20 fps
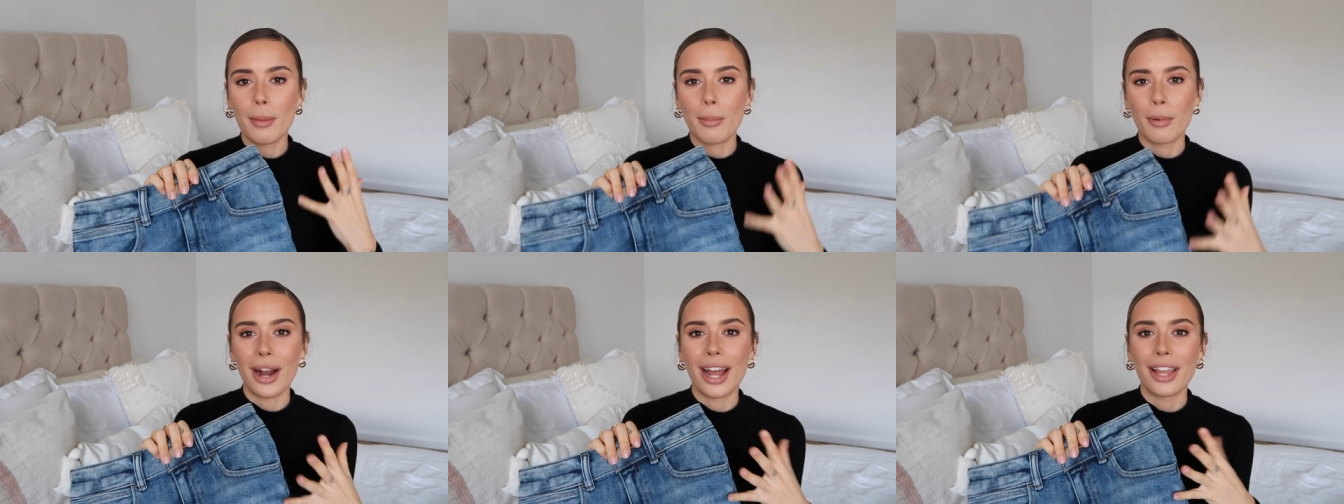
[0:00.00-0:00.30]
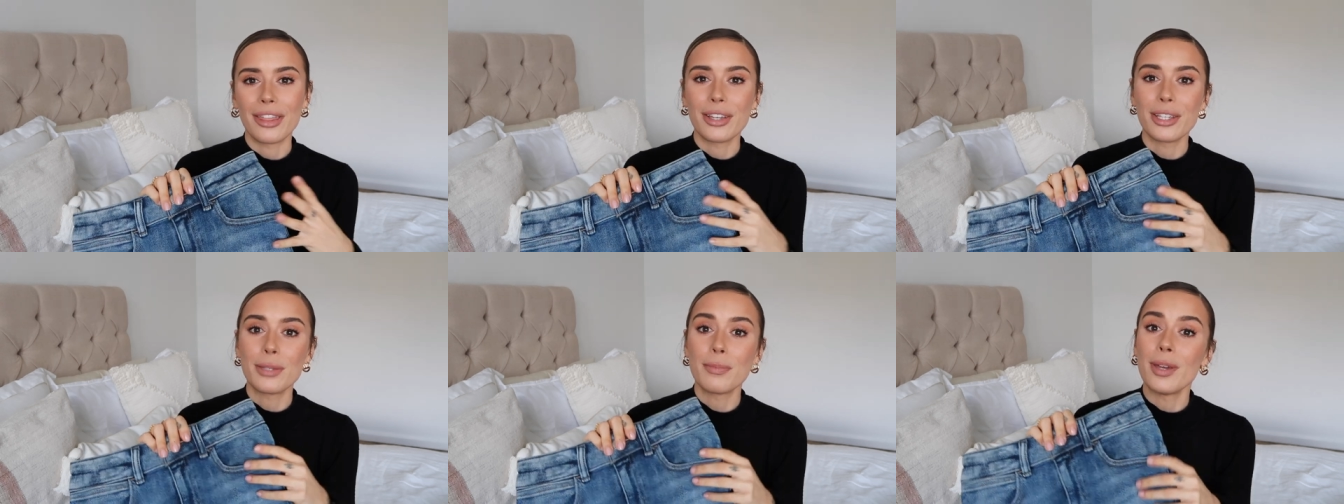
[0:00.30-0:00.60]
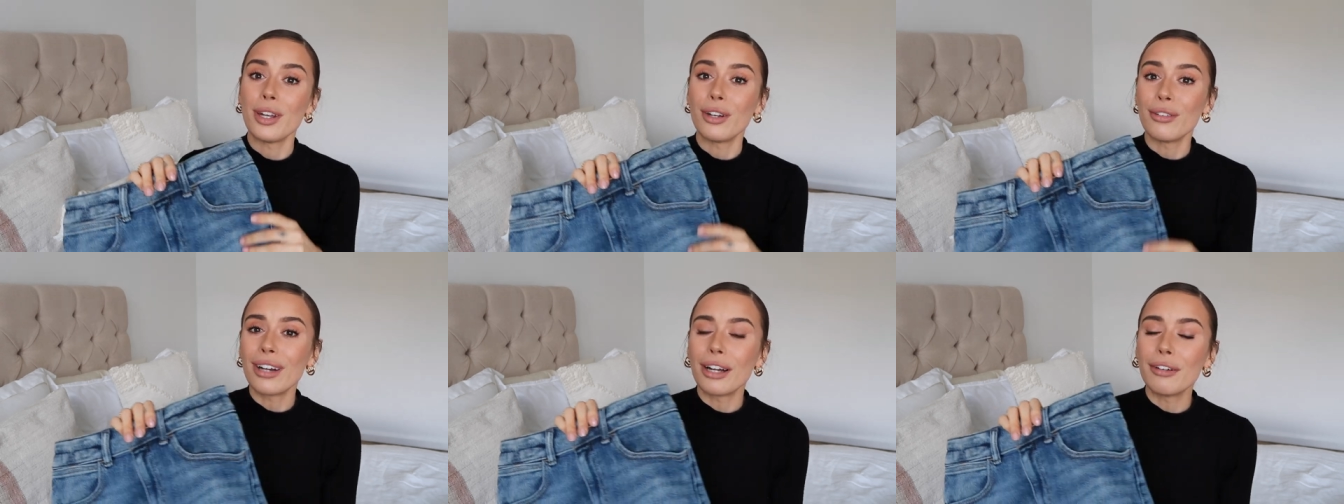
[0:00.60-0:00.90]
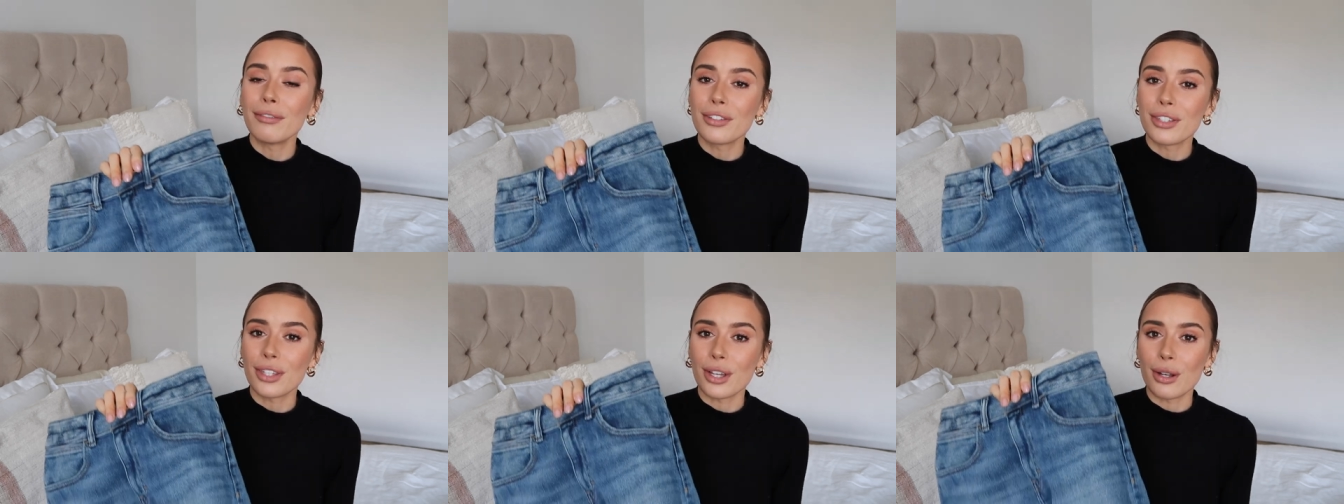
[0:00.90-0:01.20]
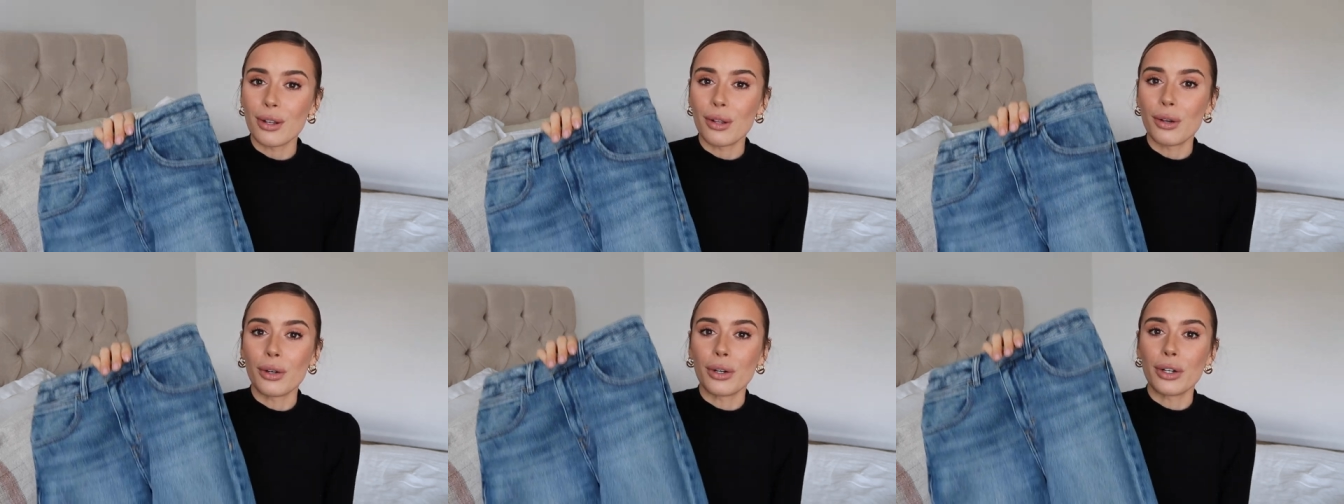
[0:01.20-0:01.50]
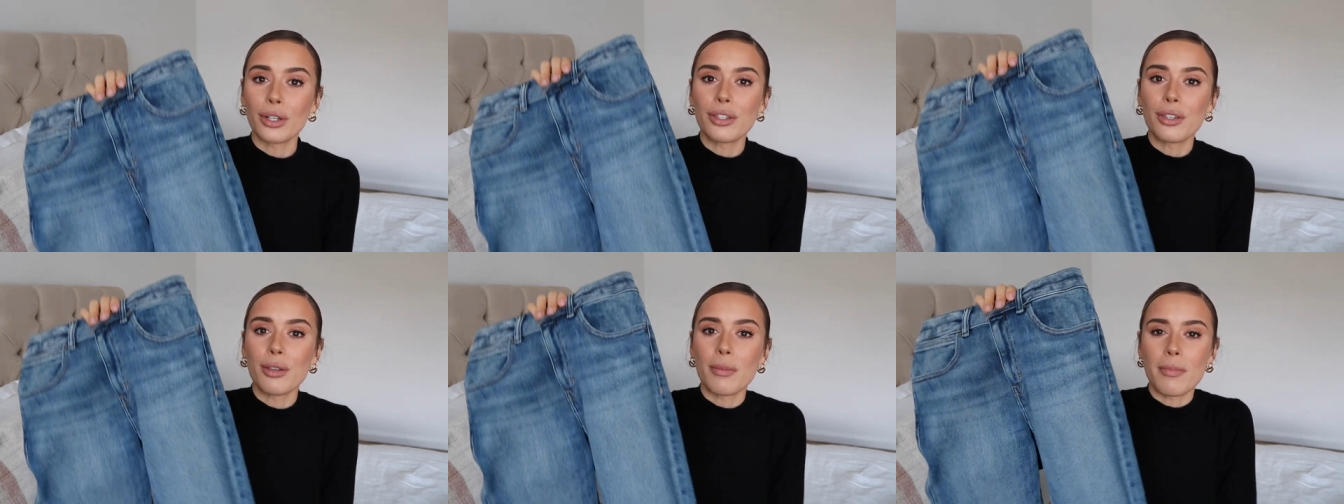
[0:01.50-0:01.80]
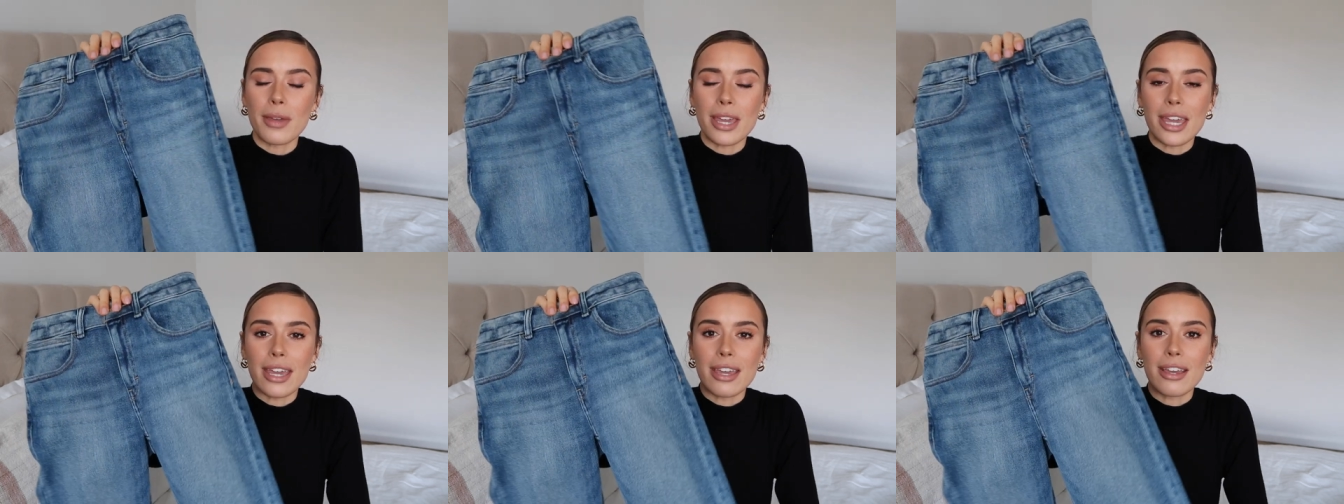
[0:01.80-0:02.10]
a brand that has been around for so long to
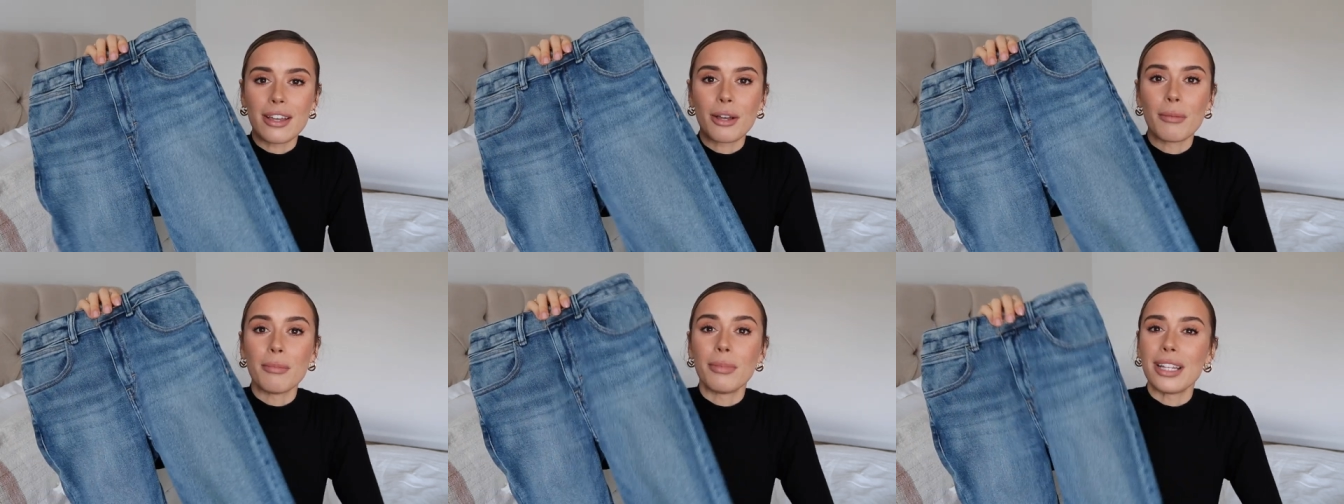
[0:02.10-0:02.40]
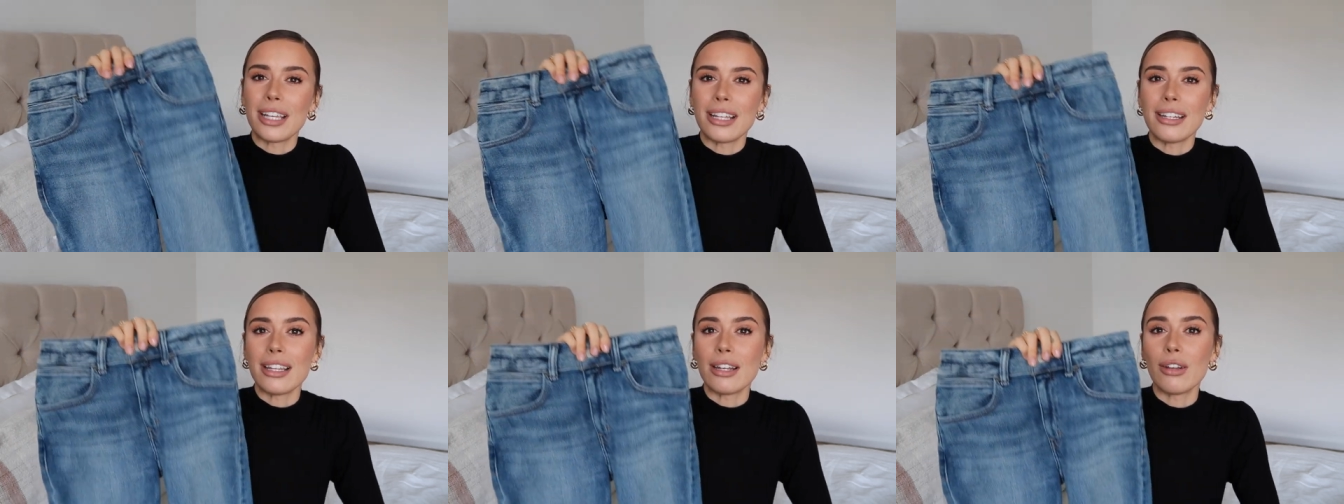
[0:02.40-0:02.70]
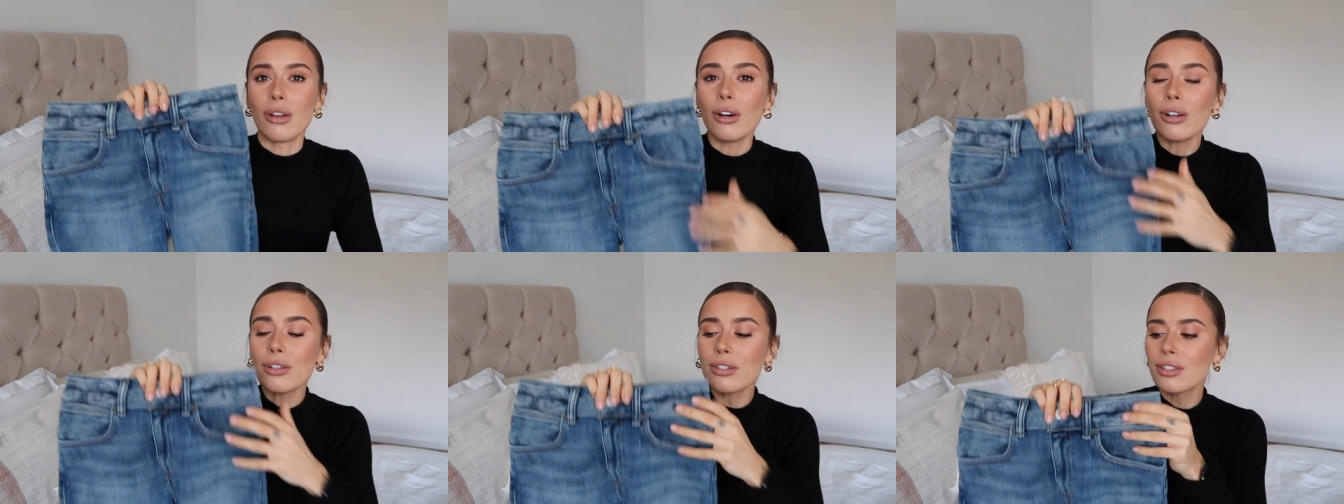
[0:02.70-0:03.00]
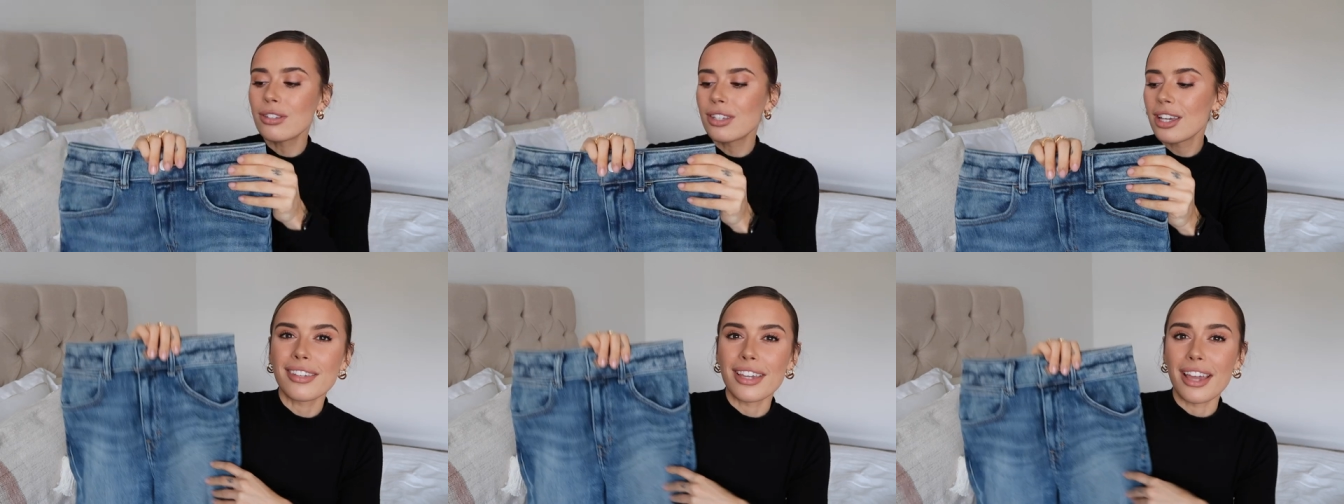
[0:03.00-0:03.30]
be completely lost.